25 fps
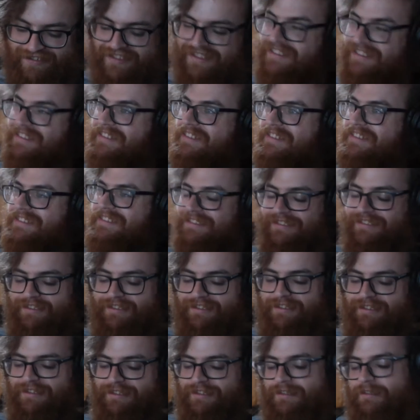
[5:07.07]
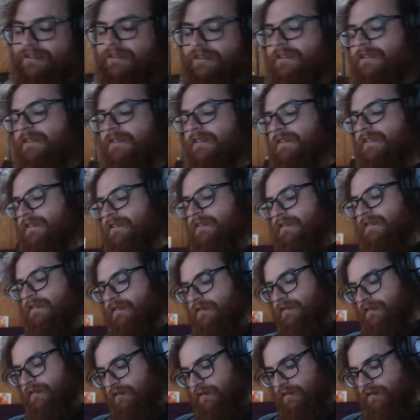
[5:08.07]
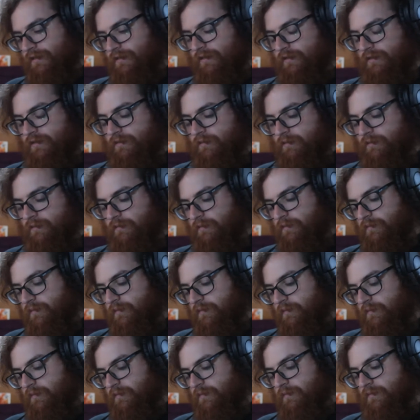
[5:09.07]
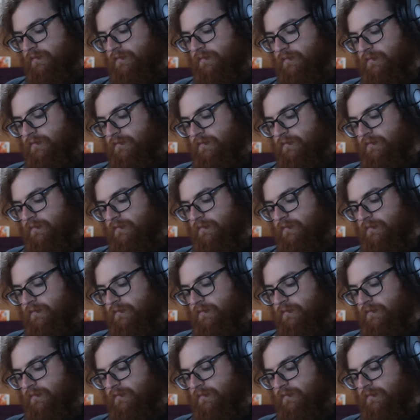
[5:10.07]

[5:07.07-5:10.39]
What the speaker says: (no one is talking)